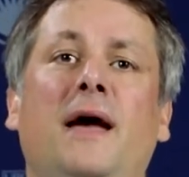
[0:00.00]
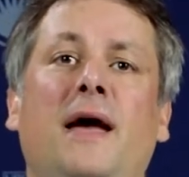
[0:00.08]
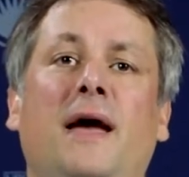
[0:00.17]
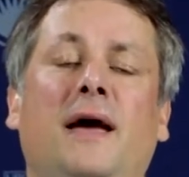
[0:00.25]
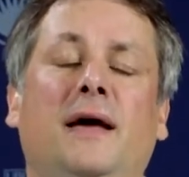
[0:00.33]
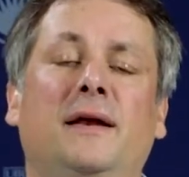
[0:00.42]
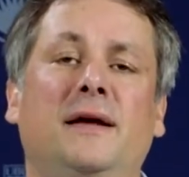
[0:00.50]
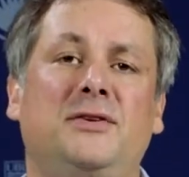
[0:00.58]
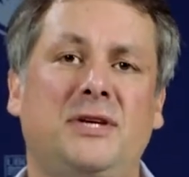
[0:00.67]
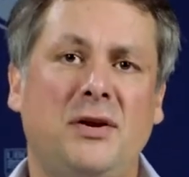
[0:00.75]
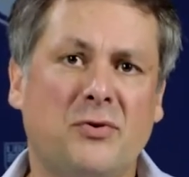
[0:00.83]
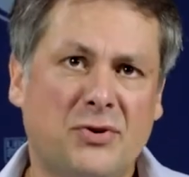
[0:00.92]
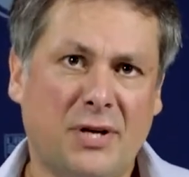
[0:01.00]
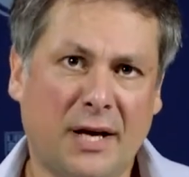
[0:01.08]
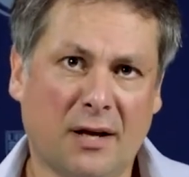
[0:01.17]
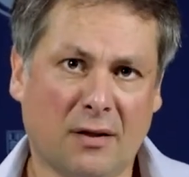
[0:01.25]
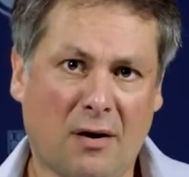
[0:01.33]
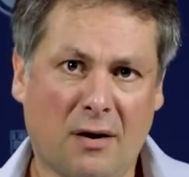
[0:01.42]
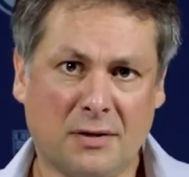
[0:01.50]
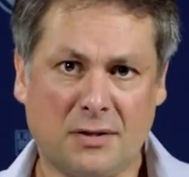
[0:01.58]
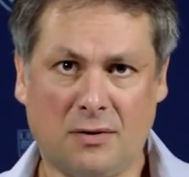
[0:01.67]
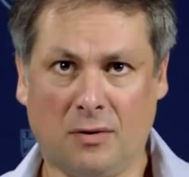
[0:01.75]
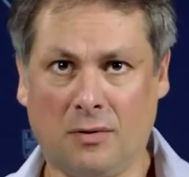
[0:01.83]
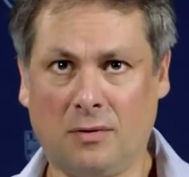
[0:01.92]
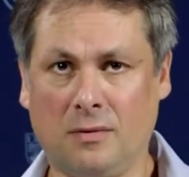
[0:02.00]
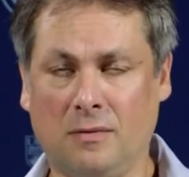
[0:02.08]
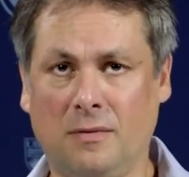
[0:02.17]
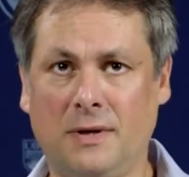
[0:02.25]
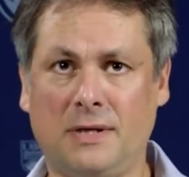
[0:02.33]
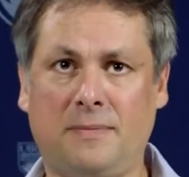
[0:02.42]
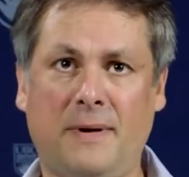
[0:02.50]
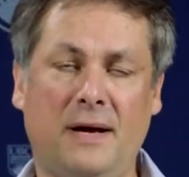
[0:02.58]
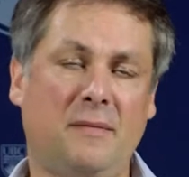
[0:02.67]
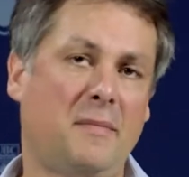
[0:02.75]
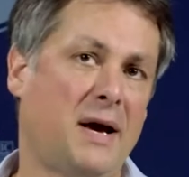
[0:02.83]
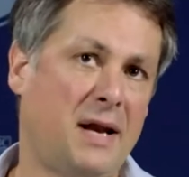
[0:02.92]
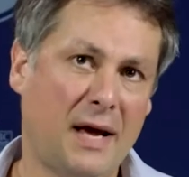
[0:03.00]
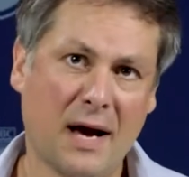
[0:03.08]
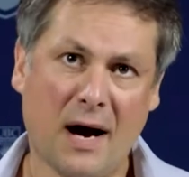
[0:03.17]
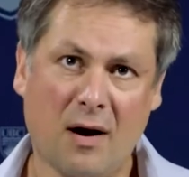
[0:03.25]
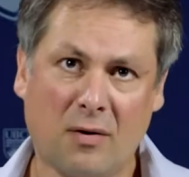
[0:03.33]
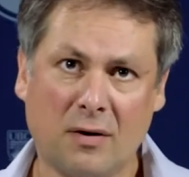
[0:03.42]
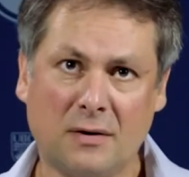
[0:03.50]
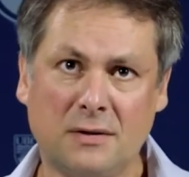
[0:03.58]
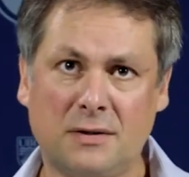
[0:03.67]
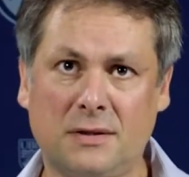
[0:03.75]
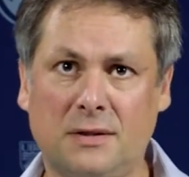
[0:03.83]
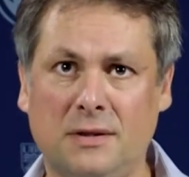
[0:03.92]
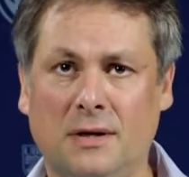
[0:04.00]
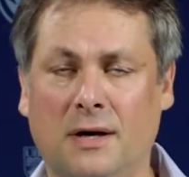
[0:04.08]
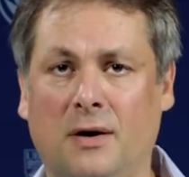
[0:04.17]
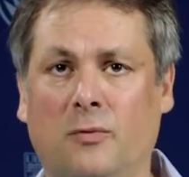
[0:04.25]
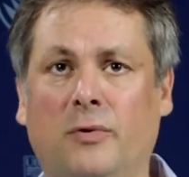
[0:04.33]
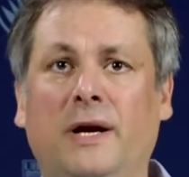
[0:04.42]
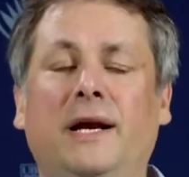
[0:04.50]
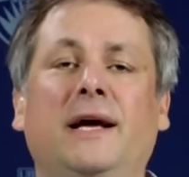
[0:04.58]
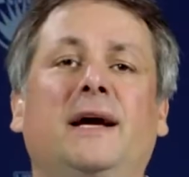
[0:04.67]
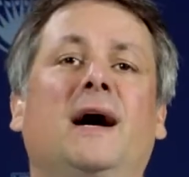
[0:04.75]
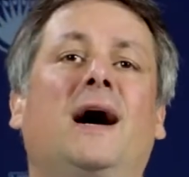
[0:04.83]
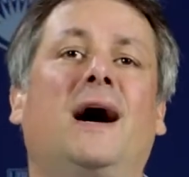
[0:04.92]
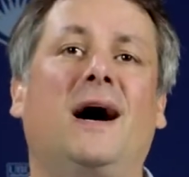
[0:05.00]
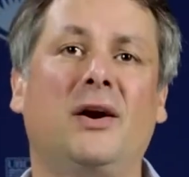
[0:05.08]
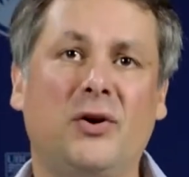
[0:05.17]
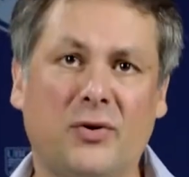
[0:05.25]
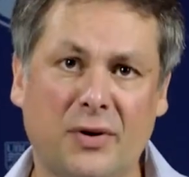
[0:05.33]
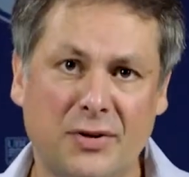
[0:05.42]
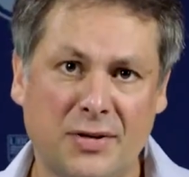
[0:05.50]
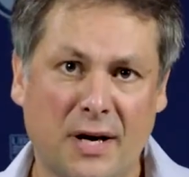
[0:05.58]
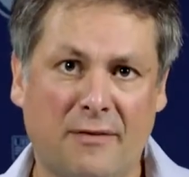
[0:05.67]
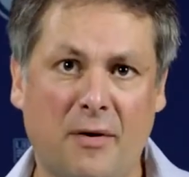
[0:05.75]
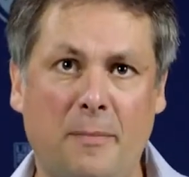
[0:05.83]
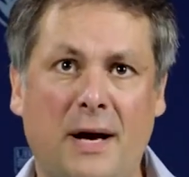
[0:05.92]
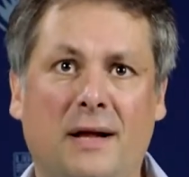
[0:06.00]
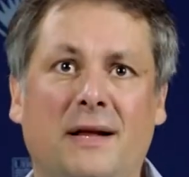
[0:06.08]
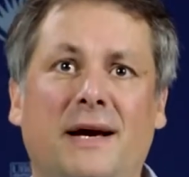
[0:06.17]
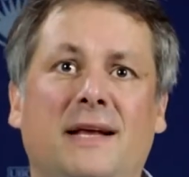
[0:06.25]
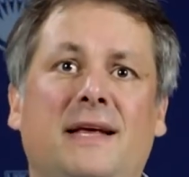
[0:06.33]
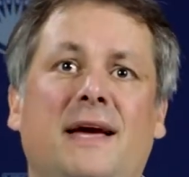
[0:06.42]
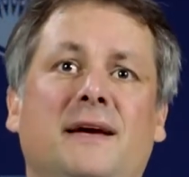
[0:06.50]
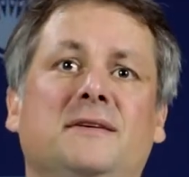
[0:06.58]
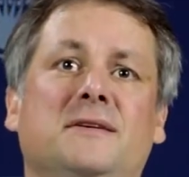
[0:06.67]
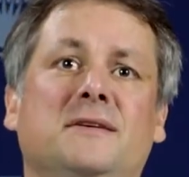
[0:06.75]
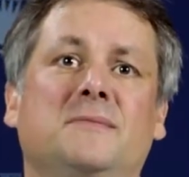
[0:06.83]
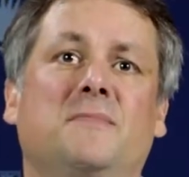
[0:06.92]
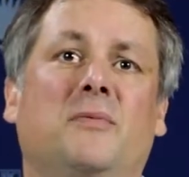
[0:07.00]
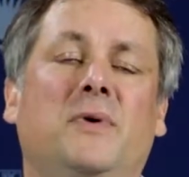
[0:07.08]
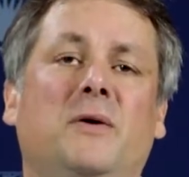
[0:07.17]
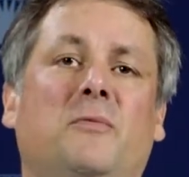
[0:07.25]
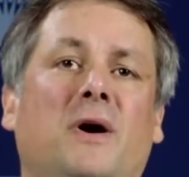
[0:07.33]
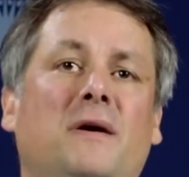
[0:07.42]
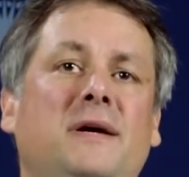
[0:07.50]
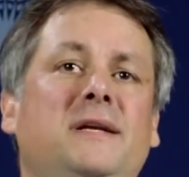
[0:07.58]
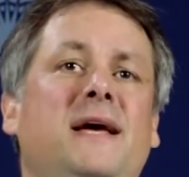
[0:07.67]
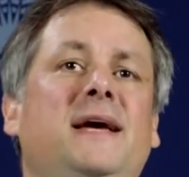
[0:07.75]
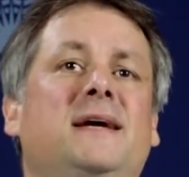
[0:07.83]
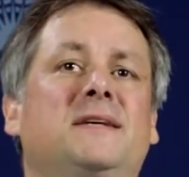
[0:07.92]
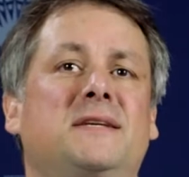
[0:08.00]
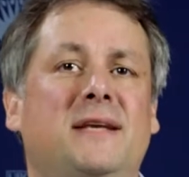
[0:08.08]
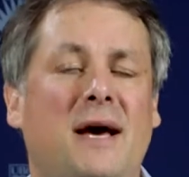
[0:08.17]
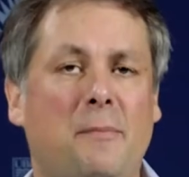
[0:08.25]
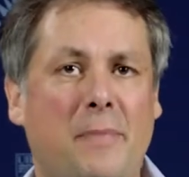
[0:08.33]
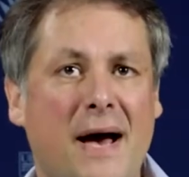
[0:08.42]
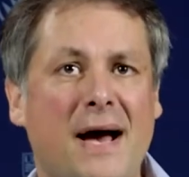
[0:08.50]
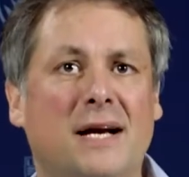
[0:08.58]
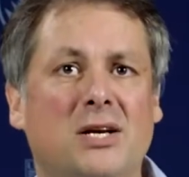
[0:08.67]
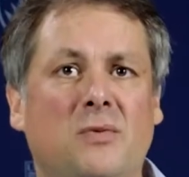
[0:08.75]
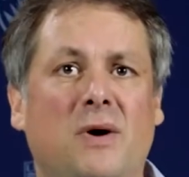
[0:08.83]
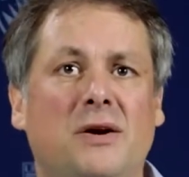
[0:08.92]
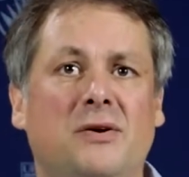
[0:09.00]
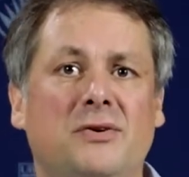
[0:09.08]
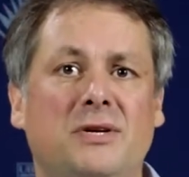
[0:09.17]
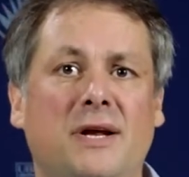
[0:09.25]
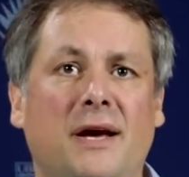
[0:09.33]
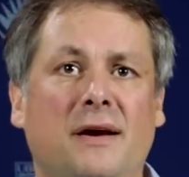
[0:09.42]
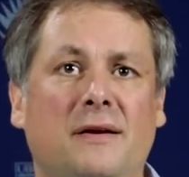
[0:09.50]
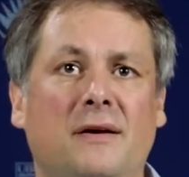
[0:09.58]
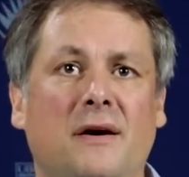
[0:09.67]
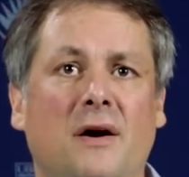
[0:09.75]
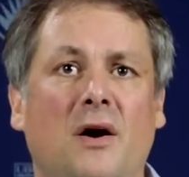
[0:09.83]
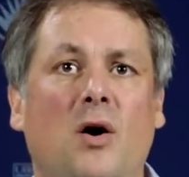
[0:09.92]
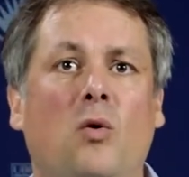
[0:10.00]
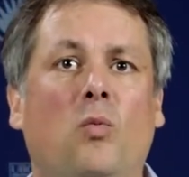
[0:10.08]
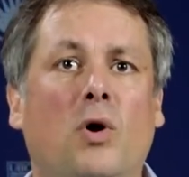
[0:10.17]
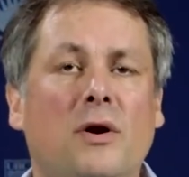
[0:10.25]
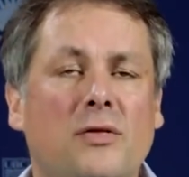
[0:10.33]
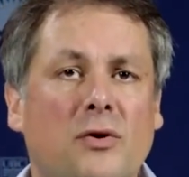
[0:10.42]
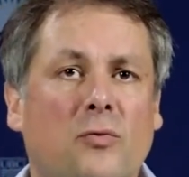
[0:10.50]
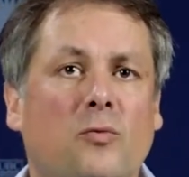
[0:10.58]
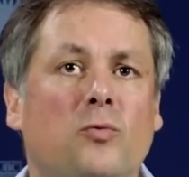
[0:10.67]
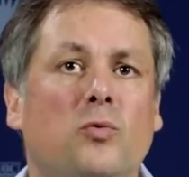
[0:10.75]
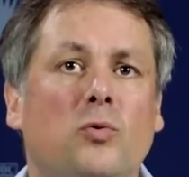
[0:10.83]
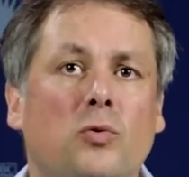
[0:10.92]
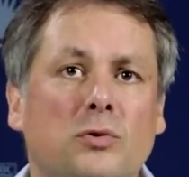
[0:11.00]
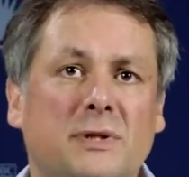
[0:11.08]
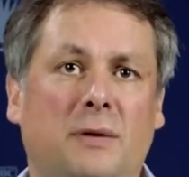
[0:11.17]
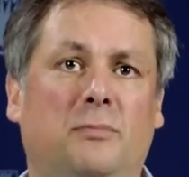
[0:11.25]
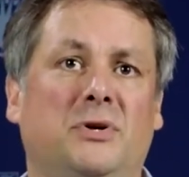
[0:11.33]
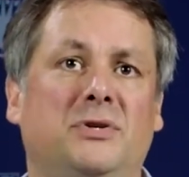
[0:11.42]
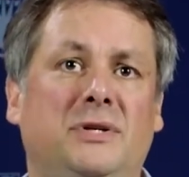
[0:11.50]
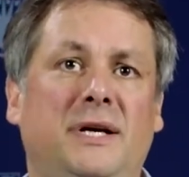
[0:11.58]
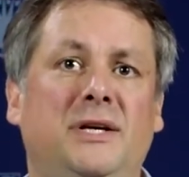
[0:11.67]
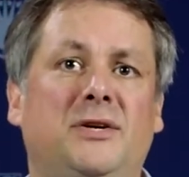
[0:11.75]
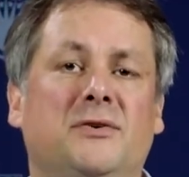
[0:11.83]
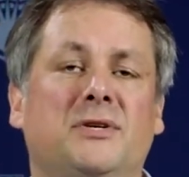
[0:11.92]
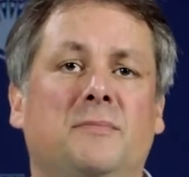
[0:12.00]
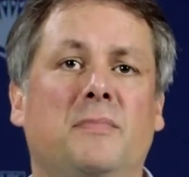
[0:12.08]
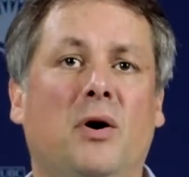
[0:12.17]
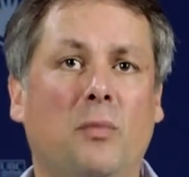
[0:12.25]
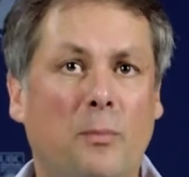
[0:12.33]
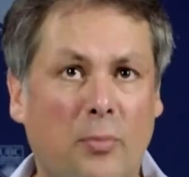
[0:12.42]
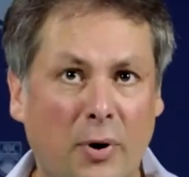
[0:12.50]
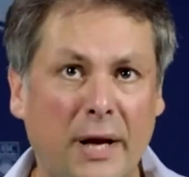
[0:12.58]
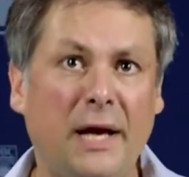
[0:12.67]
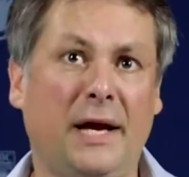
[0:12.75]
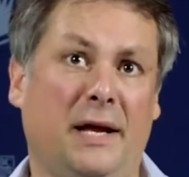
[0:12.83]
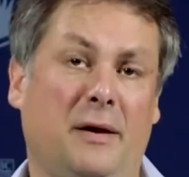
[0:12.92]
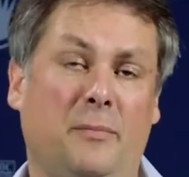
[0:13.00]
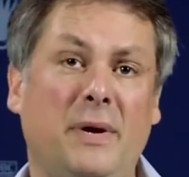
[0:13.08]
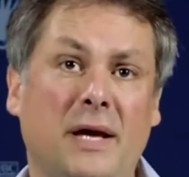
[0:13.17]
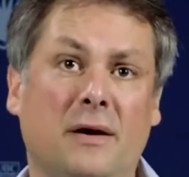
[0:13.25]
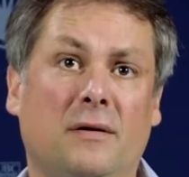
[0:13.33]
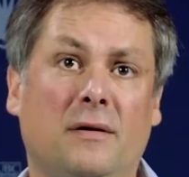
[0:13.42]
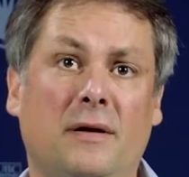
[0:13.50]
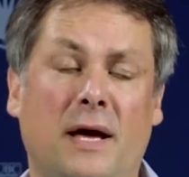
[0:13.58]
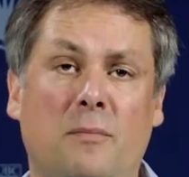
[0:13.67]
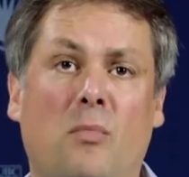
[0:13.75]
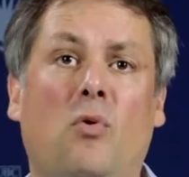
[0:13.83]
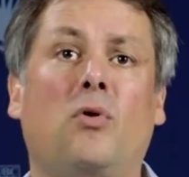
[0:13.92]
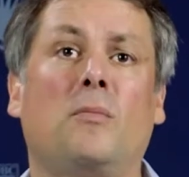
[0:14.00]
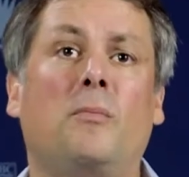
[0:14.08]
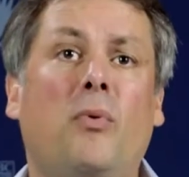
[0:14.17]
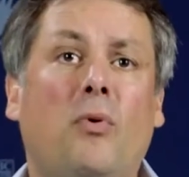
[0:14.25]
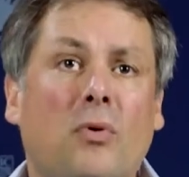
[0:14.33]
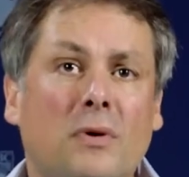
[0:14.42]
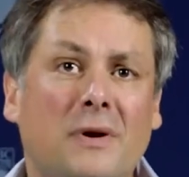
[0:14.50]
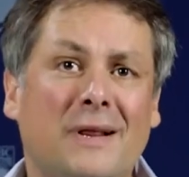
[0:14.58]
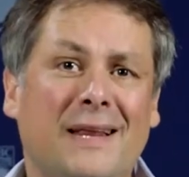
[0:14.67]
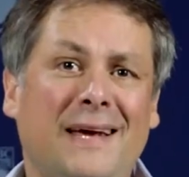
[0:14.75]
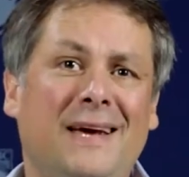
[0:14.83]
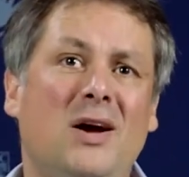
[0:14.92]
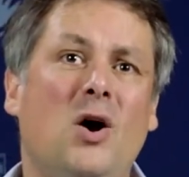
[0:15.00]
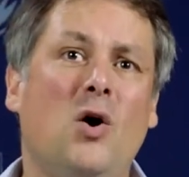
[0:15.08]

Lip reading: And it's interesting at law school, we spend many hours reading hundreds of appellate cases, but we rarely take a step back to understand what are the rules and procedures about bringing an appeal, and more importantly,